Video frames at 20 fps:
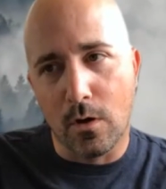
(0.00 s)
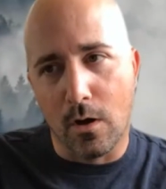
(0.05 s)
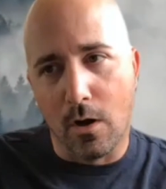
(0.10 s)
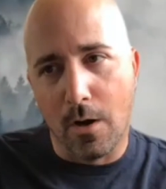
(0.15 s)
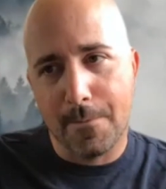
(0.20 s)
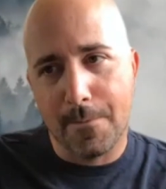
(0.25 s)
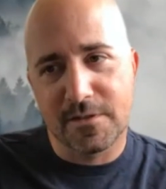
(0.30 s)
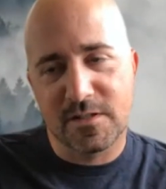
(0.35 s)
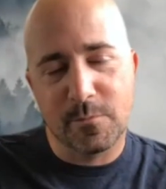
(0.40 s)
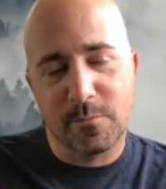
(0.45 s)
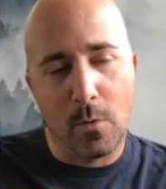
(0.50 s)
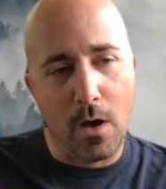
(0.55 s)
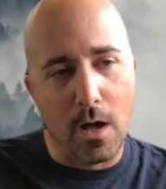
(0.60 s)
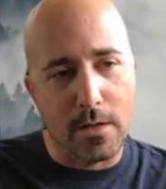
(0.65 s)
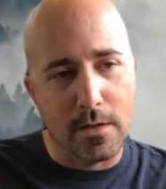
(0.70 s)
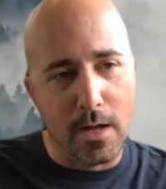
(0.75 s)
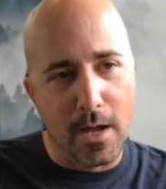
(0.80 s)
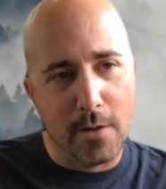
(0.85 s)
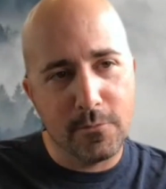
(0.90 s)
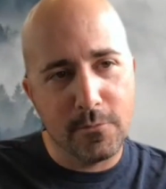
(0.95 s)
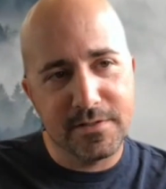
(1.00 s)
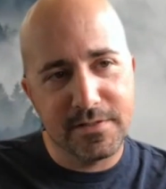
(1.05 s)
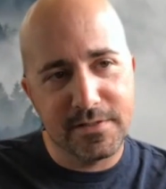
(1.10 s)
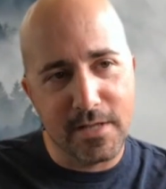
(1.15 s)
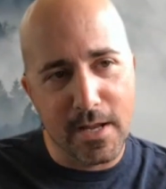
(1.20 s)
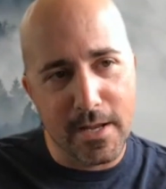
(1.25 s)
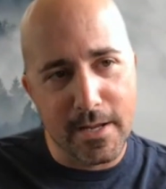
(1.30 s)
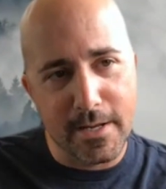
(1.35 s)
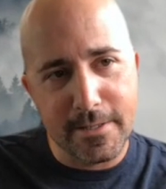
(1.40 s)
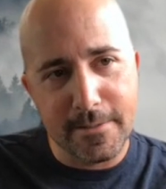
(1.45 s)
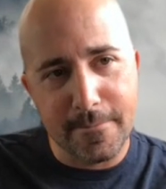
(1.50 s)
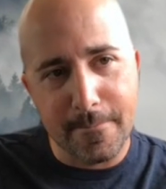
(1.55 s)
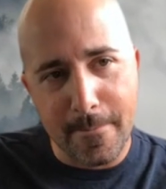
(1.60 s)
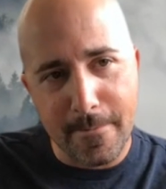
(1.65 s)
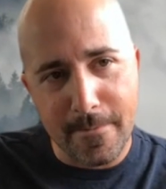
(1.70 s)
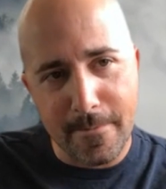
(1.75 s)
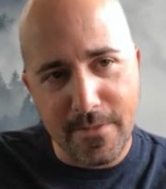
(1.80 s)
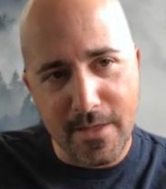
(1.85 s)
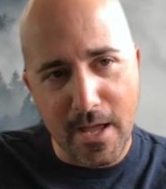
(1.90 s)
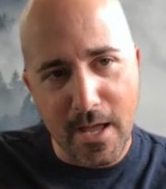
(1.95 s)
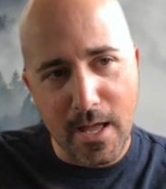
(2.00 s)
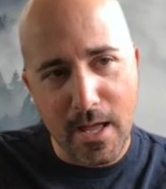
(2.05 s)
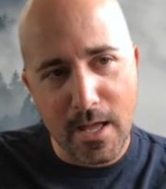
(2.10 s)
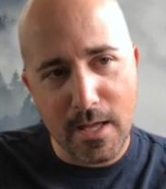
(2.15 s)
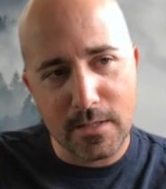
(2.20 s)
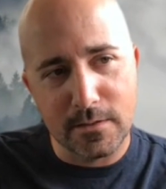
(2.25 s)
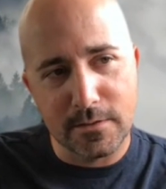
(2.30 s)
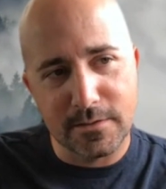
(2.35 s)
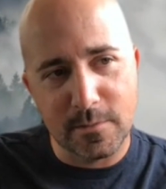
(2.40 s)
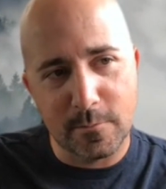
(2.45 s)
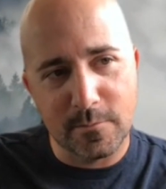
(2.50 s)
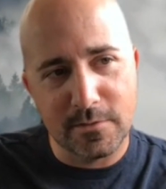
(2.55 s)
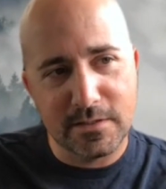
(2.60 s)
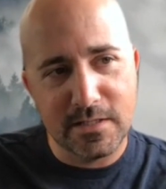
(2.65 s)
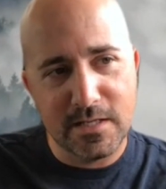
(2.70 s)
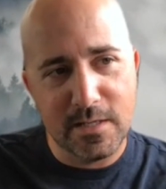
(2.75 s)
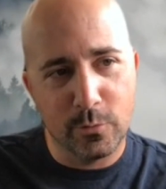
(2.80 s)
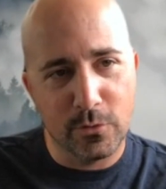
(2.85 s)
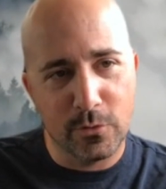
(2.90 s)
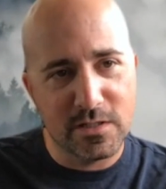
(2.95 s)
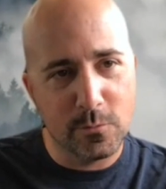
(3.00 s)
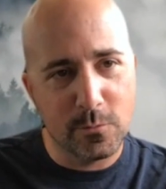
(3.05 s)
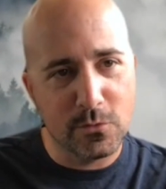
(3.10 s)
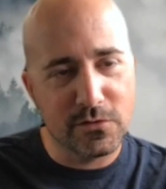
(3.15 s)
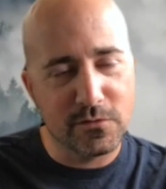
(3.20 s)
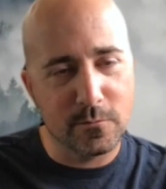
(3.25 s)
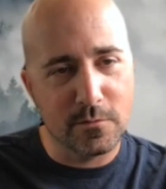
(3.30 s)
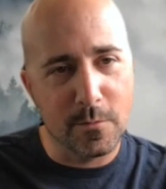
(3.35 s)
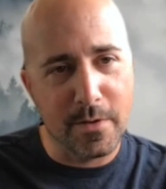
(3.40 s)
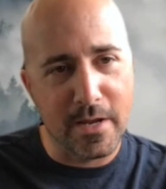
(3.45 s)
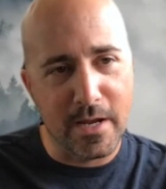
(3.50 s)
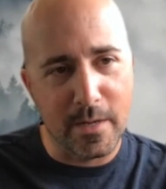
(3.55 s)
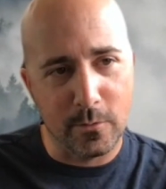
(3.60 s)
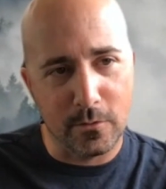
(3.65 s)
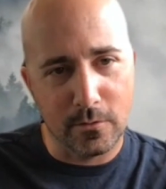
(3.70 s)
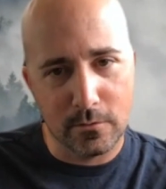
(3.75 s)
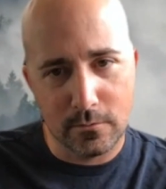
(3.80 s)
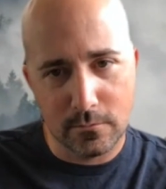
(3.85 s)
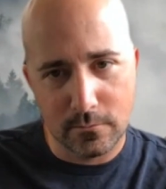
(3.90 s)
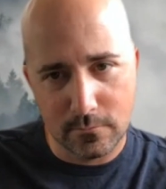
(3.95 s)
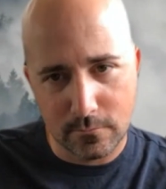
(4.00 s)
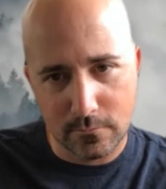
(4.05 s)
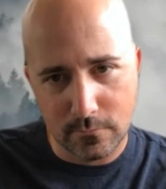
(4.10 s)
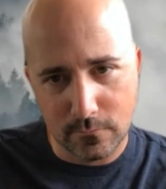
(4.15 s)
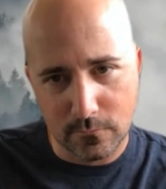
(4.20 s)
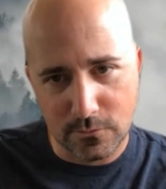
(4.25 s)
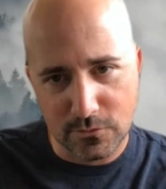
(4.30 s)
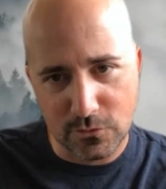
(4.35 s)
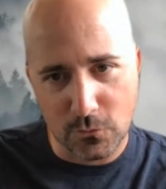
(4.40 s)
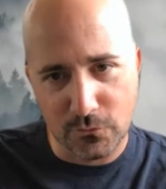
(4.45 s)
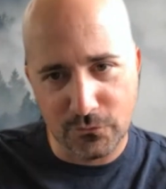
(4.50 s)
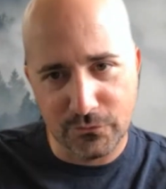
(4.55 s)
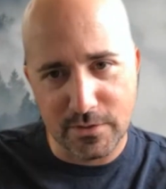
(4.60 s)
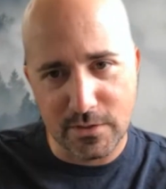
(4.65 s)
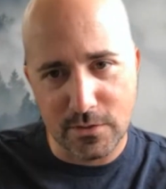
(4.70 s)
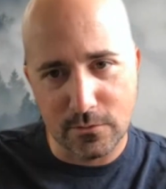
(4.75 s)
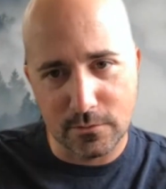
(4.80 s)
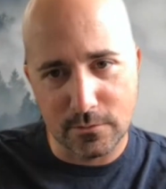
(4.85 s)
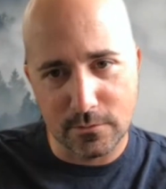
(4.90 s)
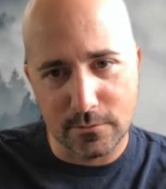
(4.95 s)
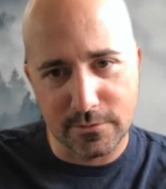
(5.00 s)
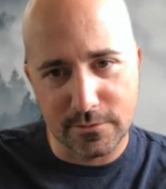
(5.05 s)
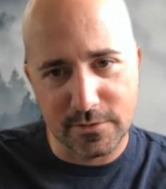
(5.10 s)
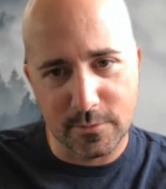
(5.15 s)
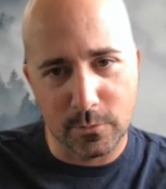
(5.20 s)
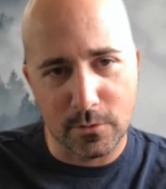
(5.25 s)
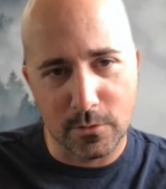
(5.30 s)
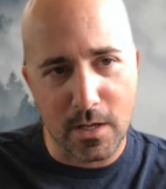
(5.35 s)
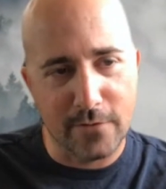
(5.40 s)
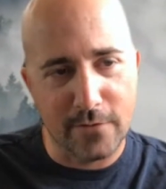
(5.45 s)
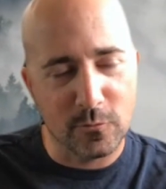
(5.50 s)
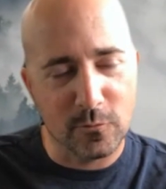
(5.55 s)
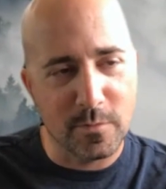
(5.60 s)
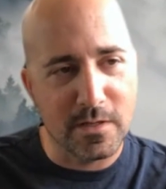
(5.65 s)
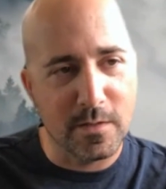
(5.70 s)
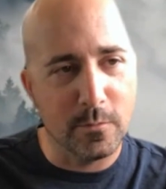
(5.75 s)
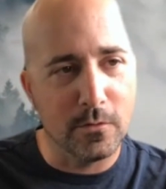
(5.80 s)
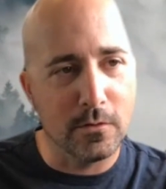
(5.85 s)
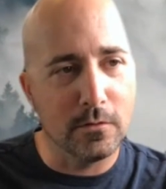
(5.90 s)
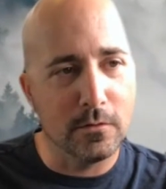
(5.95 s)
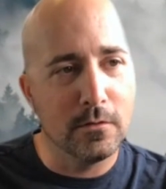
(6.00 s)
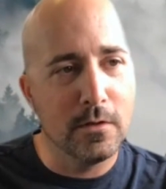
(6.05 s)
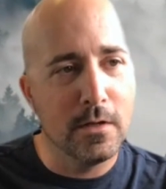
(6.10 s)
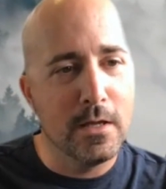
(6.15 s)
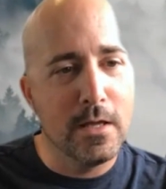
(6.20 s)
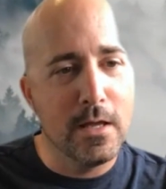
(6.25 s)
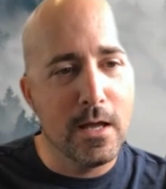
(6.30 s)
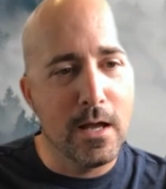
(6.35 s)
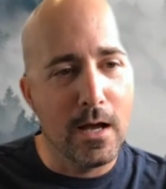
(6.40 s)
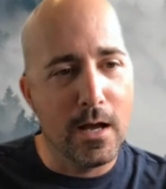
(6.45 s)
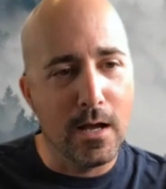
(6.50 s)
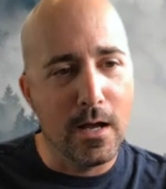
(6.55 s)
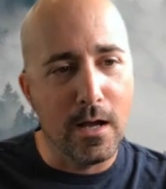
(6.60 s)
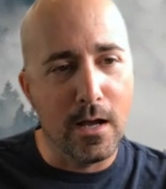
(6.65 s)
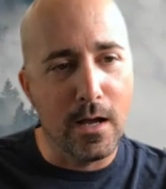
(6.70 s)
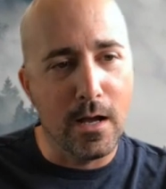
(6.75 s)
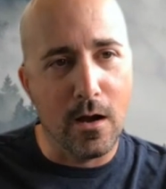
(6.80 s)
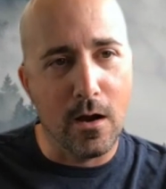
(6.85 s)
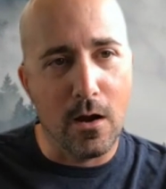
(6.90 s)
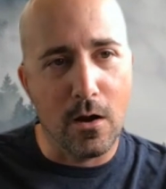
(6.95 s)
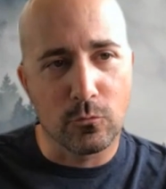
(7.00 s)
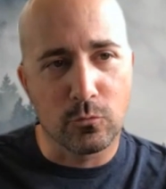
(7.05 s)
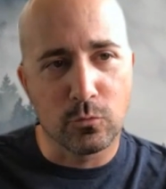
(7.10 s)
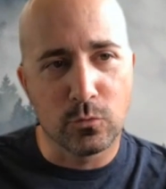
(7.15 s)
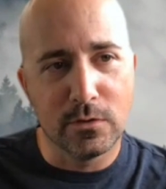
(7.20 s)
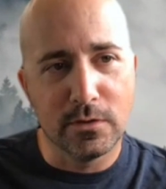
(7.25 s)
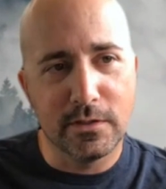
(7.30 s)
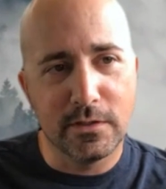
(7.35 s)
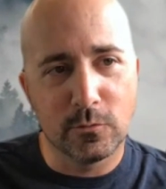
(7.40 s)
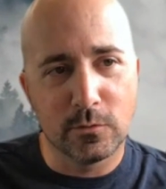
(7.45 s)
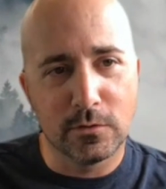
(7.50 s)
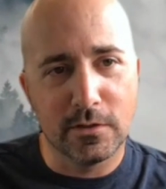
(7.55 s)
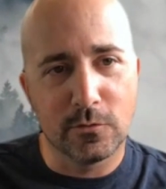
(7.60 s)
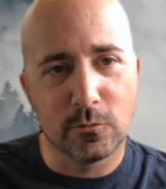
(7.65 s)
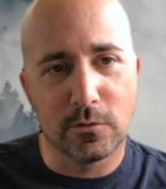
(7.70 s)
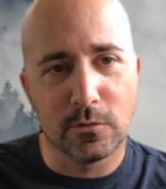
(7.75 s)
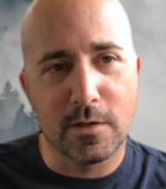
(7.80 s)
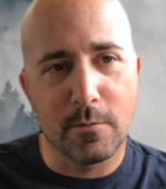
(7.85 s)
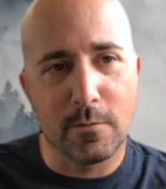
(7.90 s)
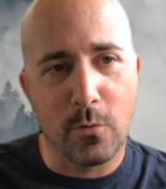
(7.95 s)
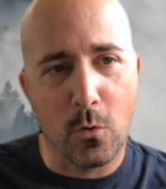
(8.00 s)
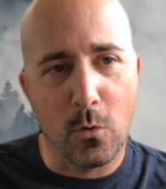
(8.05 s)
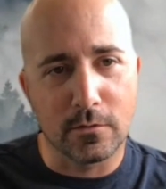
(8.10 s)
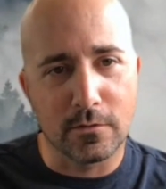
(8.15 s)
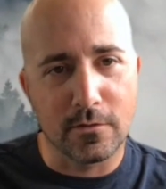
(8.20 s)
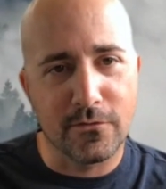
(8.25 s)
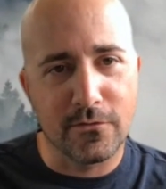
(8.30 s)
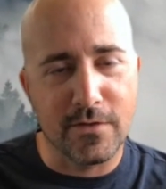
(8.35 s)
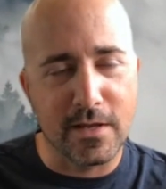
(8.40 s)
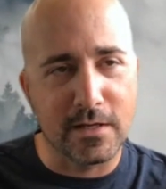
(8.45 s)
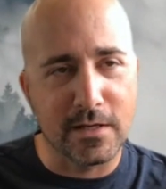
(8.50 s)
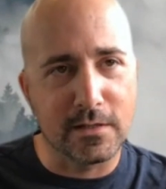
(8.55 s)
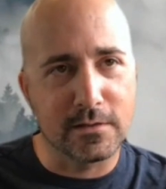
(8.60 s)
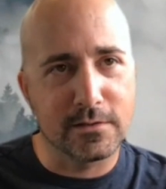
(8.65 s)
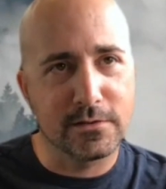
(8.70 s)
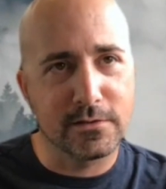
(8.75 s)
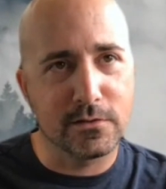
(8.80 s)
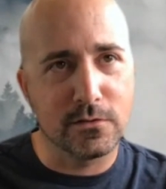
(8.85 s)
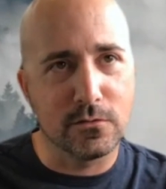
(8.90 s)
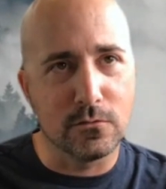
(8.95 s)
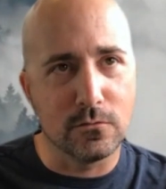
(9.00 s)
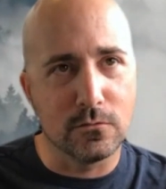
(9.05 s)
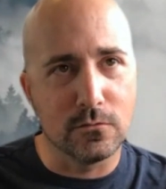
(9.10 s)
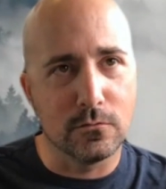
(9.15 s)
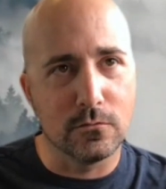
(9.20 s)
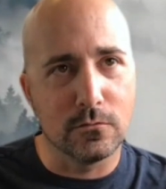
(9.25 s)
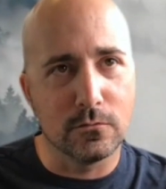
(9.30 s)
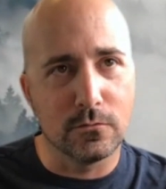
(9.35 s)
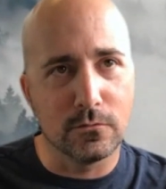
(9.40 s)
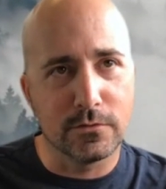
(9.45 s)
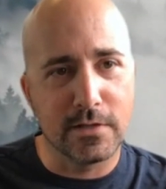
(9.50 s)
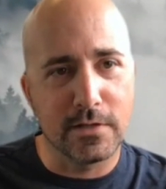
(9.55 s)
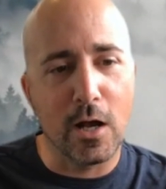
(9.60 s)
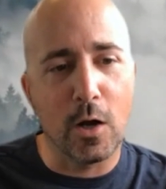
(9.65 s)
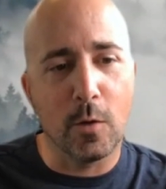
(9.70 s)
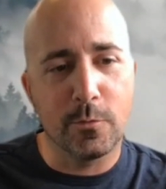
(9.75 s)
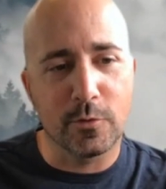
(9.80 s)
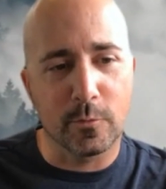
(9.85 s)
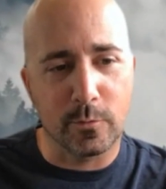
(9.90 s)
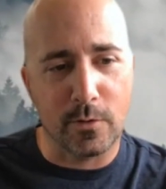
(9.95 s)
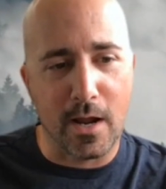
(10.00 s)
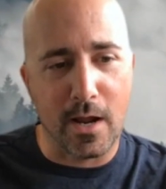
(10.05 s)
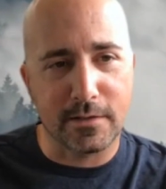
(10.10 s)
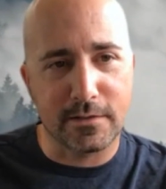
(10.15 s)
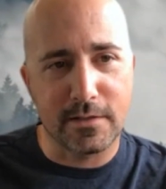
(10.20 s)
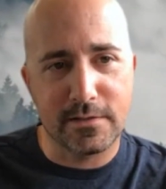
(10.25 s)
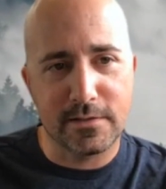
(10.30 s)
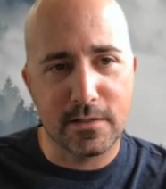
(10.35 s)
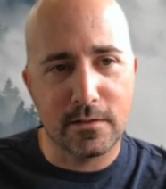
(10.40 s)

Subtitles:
on the spot, I would say that some of the key principles from the paper, which hopefully you can supply for people, are really, really, really important things to help your practice.